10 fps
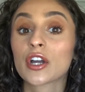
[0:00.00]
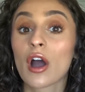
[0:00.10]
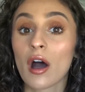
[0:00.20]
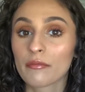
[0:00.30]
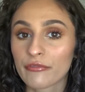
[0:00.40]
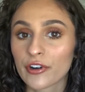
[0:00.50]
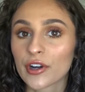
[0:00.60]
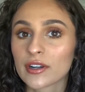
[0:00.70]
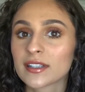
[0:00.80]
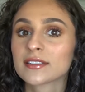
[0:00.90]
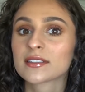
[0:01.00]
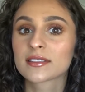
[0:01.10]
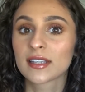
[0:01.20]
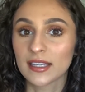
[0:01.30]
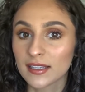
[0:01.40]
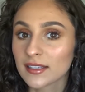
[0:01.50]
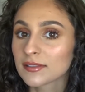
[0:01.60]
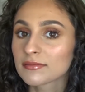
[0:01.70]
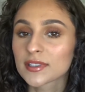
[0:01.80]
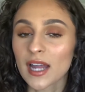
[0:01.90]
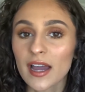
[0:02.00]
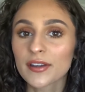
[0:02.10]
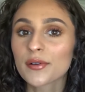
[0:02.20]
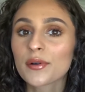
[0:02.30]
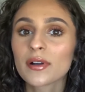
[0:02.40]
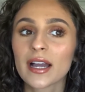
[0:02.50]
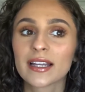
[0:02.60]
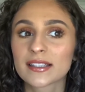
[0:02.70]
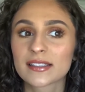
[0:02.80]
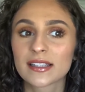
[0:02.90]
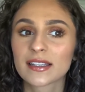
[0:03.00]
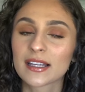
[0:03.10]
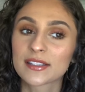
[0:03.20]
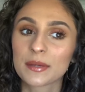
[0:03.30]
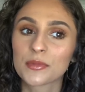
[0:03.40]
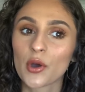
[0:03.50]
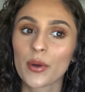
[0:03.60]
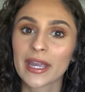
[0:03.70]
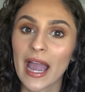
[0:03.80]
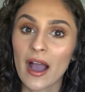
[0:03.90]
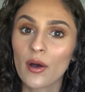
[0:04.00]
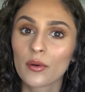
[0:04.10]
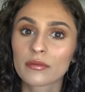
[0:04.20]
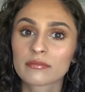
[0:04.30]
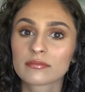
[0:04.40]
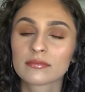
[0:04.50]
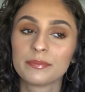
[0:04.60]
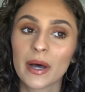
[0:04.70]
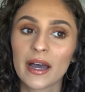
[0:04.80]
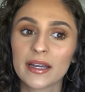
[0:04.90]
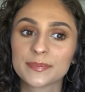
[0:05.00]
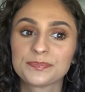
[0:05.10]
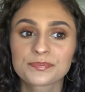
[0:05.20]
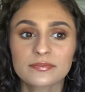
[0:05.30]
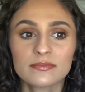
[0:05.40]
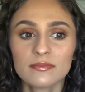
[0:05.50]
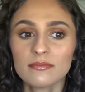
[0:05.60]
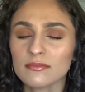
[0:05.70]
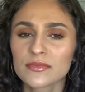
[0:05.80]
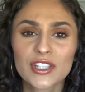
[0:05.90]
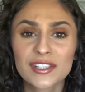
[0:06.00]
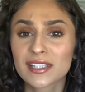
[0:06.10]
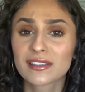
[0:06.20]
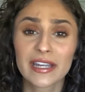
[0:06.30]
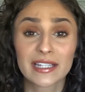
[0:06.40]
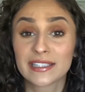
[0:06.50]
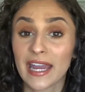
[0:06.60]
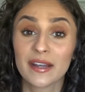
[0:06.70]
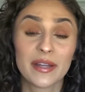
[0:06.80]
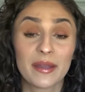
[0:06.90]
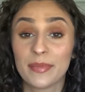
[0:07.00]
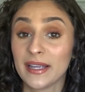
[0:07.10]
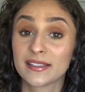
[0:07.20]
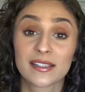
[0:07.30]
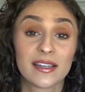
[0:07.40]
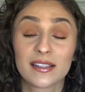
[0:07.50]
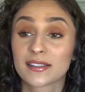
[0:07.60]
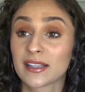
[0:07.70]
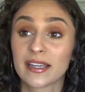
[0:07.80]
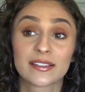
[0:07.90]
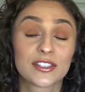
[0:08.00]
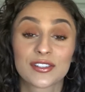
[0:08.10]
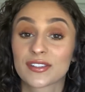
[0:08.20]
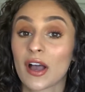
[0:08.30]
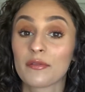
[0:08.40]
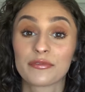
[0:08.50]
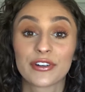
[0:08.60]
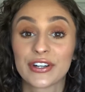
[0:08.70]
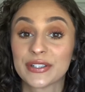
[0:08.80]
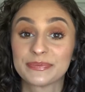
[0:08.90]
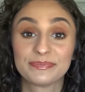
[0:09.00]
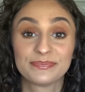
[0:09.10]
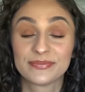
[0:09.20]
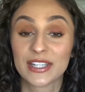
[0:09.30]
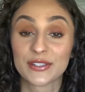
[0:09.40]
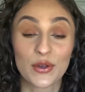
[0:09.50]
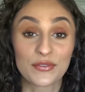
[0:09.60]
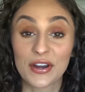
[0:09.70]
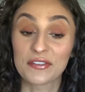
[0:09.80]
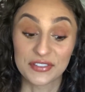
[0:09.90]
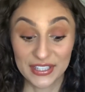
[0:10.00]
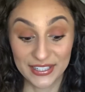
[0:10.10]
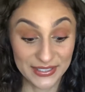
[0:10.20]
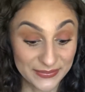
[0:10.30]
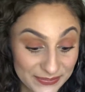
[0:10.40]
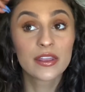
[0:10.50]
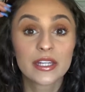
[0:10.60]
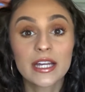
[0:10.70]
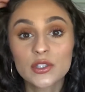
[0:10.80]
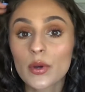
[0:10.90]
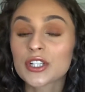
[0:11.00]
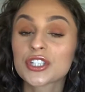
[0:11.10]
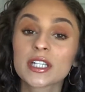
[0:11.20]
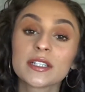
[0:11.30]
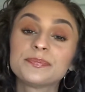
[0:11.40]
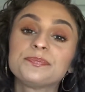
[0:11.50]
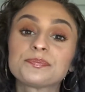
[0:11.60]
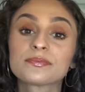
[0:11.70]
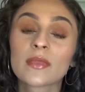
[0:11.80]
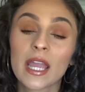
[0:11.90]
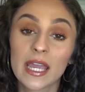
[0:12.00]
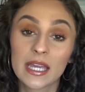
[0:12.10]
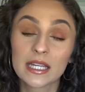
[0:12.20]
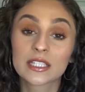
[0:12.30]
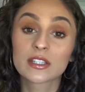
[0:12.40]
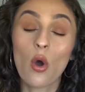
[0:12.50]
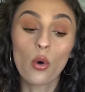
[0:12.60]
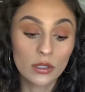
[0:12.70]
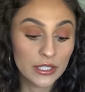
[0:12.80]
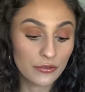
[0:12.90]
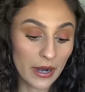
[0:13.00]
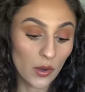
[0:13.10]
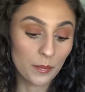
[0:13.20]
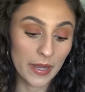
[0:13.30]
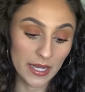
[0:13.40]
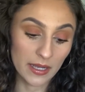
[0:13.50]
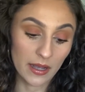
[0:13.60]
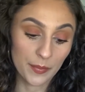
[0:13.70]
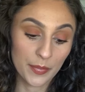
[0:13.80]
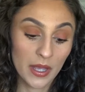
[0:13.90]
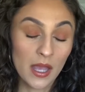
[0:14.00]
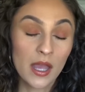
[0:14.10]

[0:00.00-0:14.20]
comfort is key style, I guess, unless I'm going out, but just as like a day-to-day basis, like just comfort is over everything. The next question is holy grail makeup.